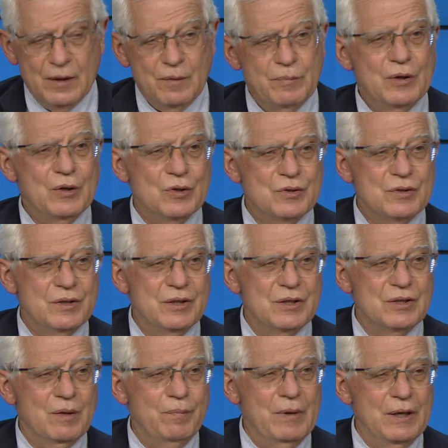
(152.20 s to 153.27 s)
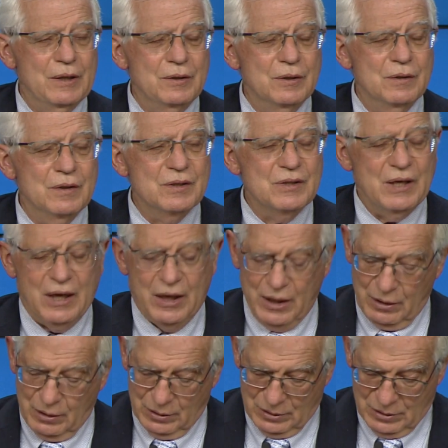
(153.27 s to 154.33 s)
because the stability in the
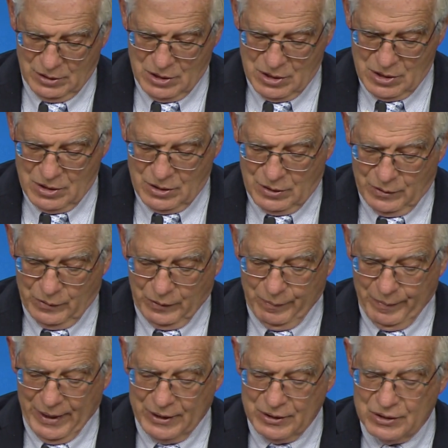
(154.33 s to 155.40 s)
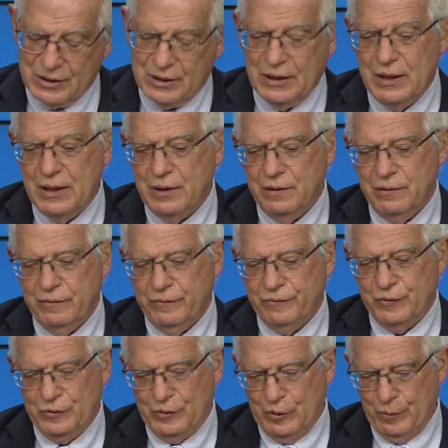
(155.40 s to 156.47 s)
Sahel remains key
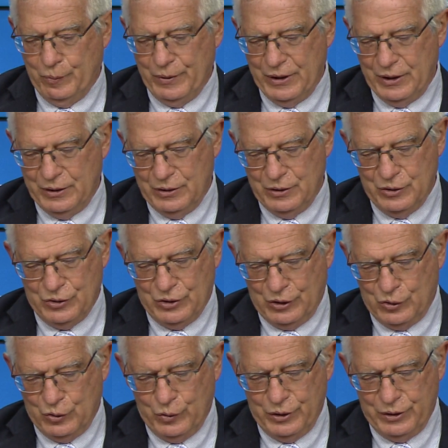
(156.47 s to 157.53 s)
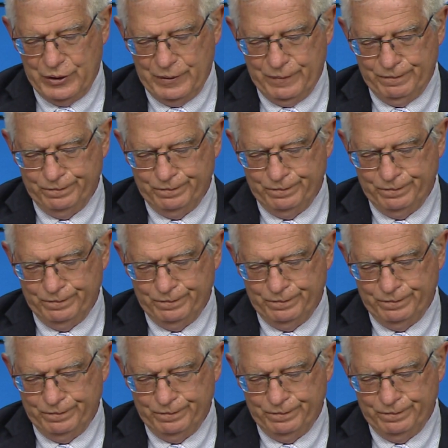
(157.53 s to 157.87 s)
for the European security.